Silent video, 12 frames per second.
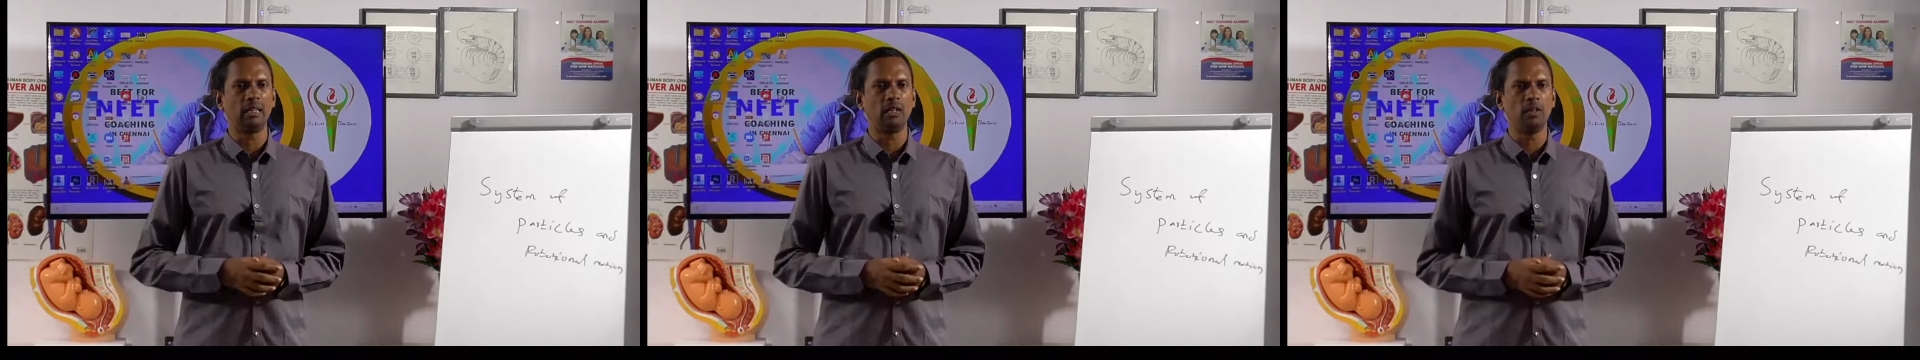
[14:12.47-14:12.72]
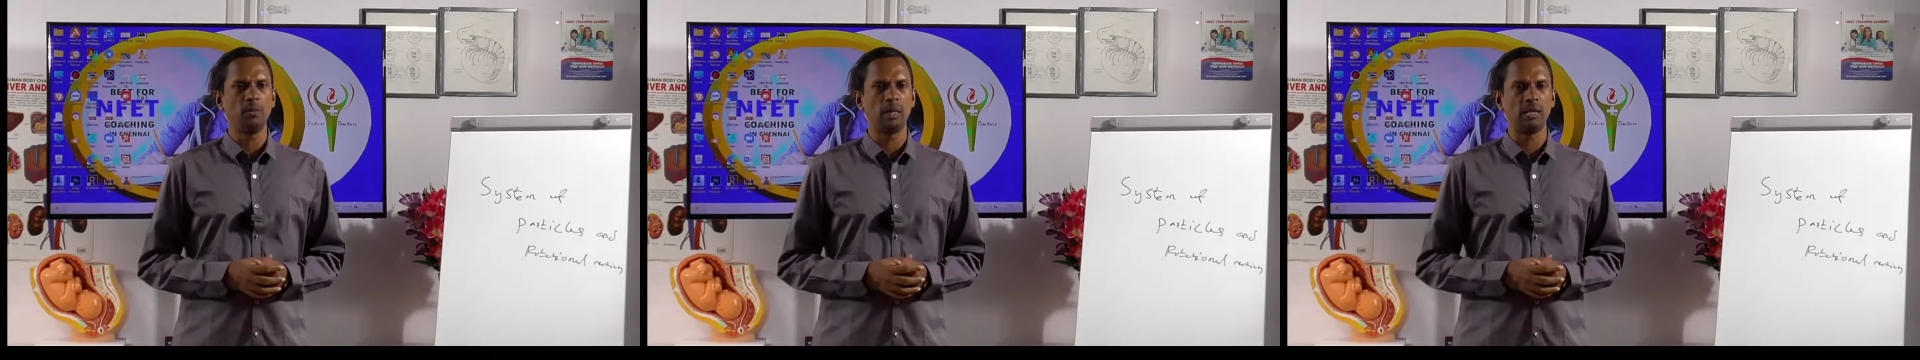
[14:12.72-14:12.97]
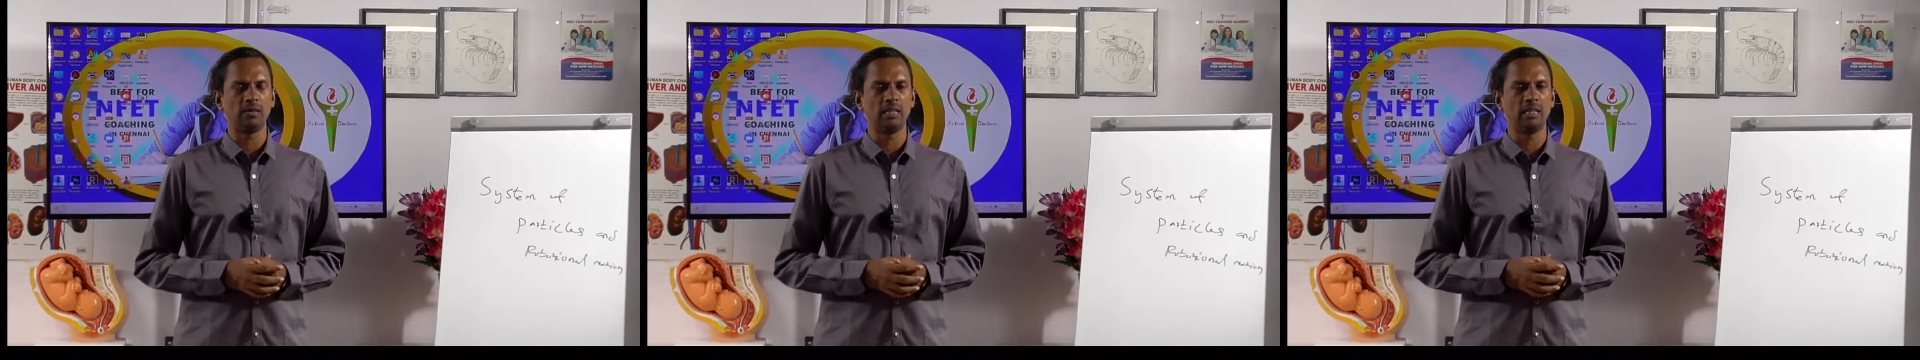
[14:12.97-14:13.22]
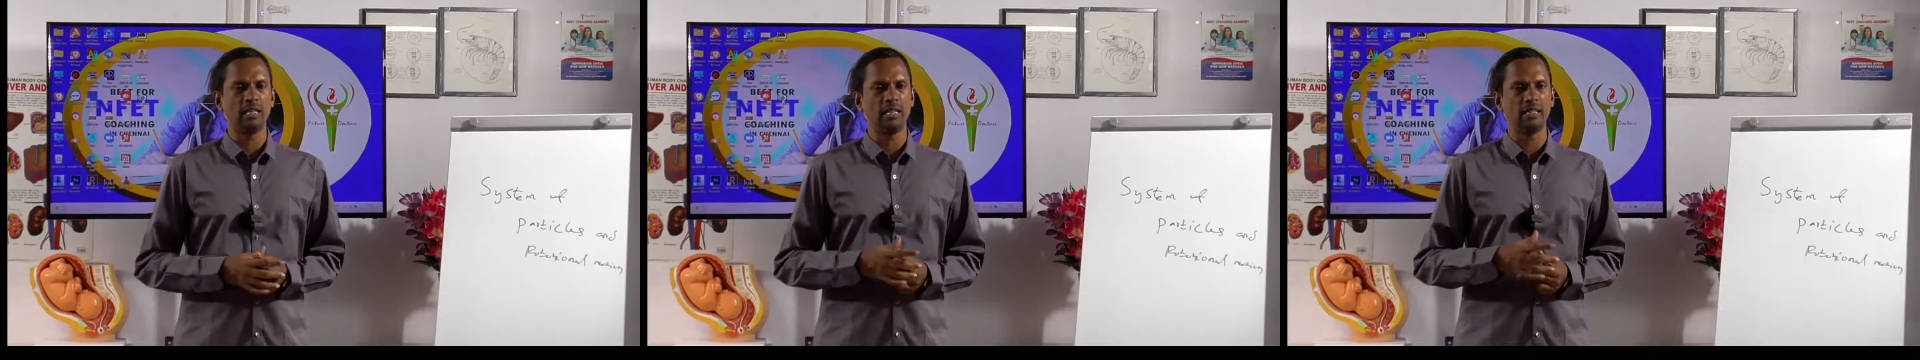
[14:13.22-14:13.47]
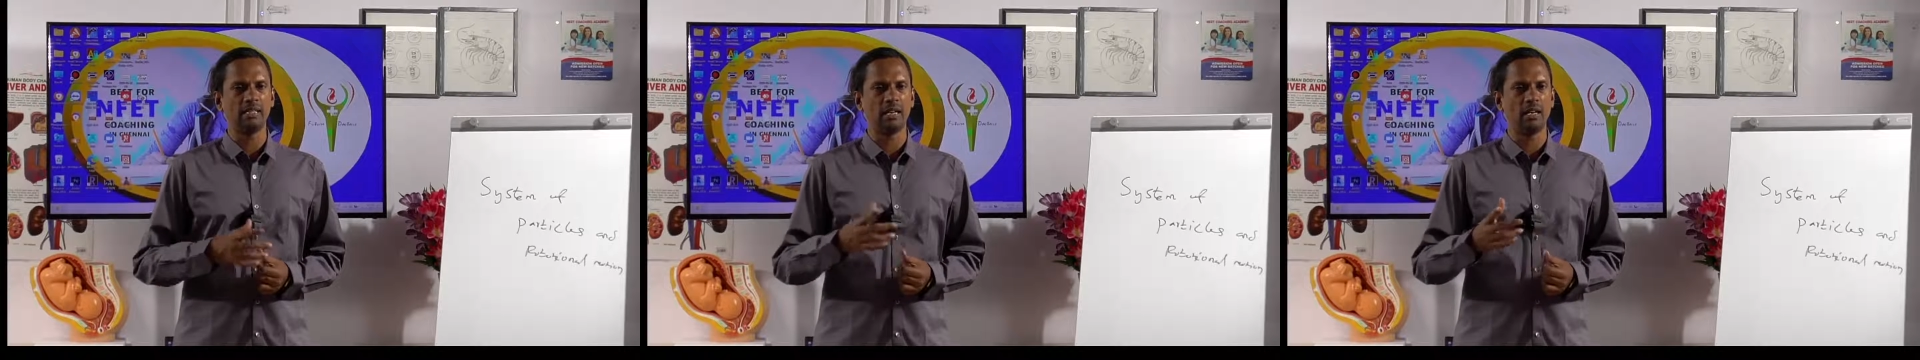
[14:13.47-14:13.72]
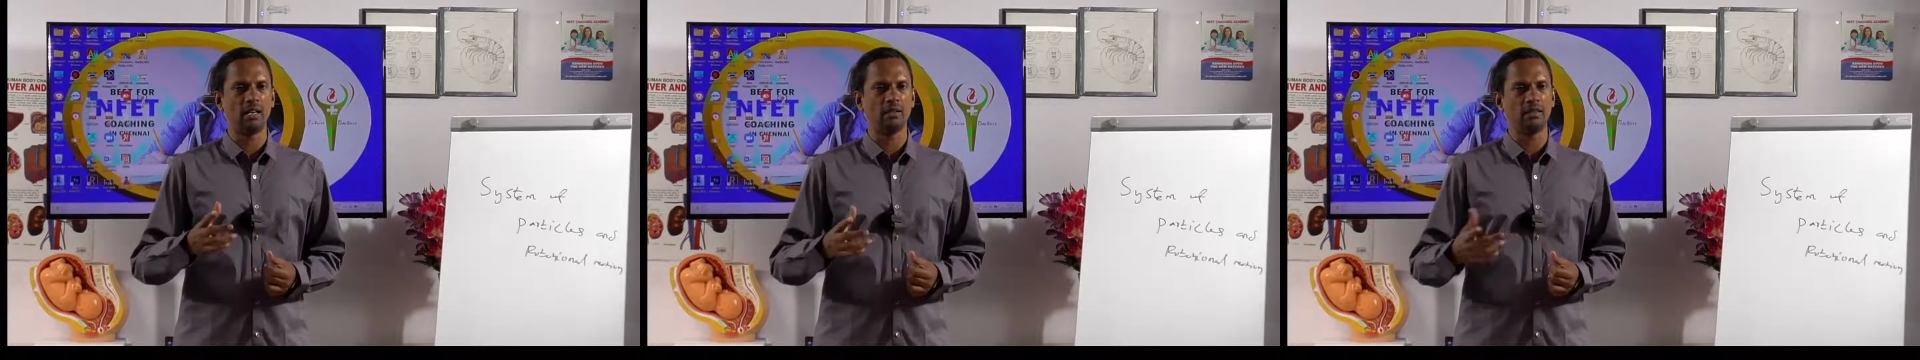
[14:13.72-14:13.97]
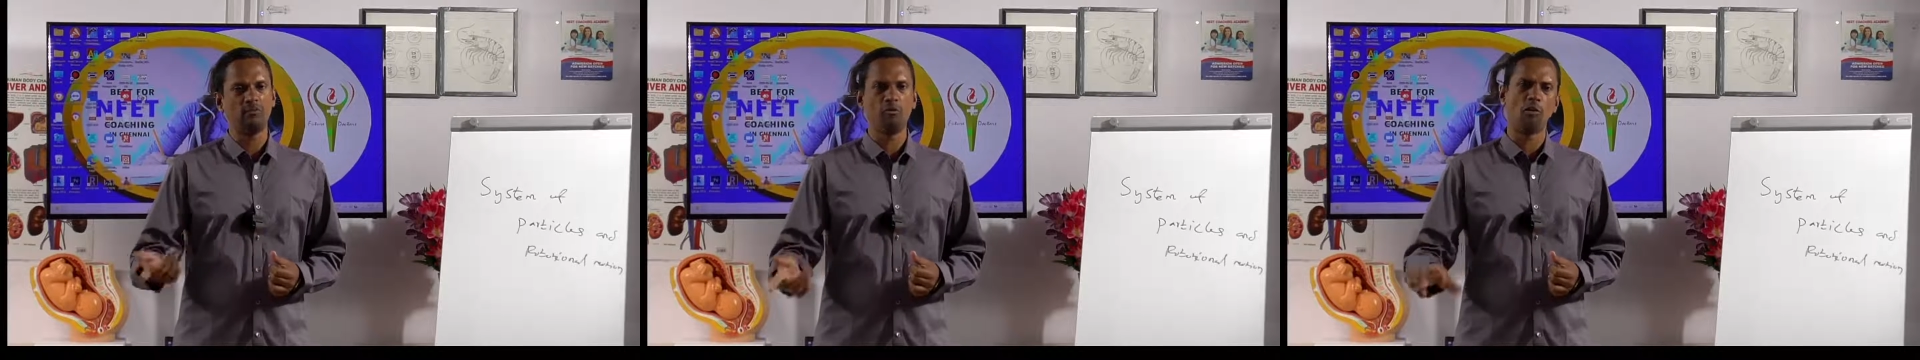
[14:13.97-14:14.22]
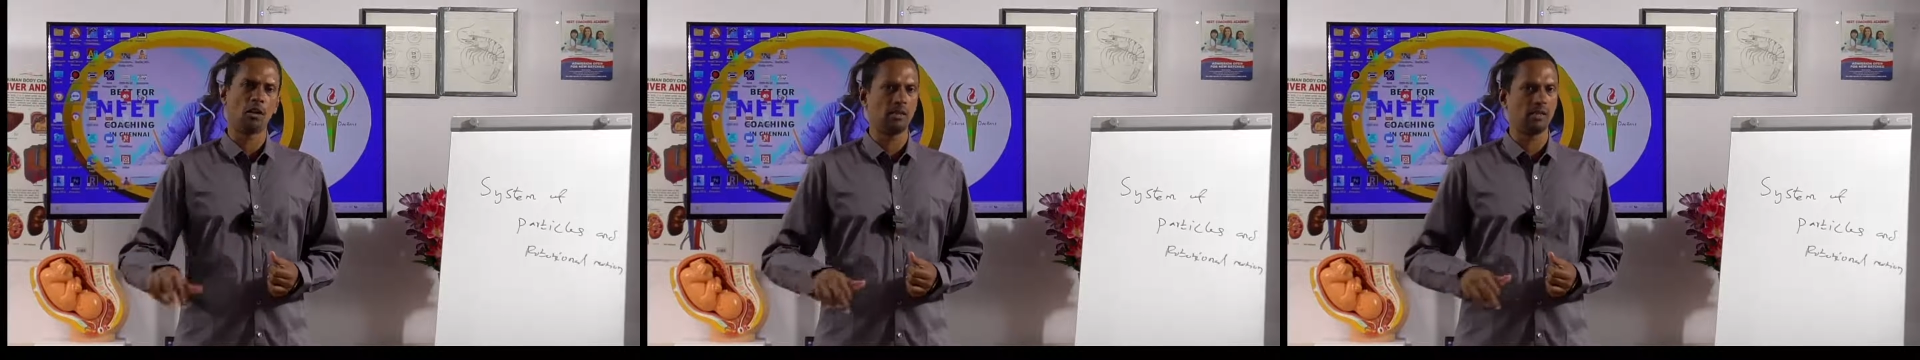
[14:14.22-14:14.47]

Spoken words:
you might have seen there is a 4 also.